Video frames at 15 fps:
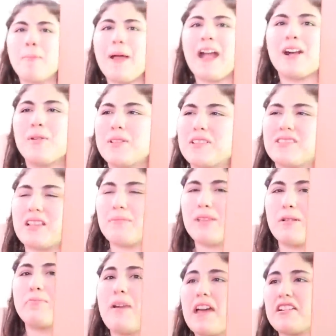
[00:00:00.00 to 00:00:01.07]
come back with
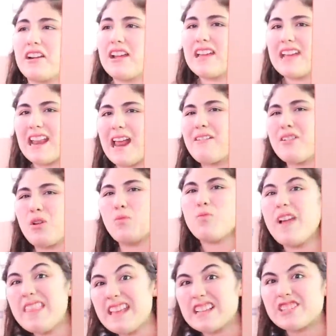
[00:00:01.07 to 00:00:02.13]
something better, and I'm gonna
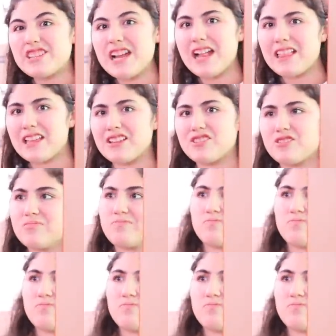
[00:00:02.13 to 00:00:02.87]
win this challenge!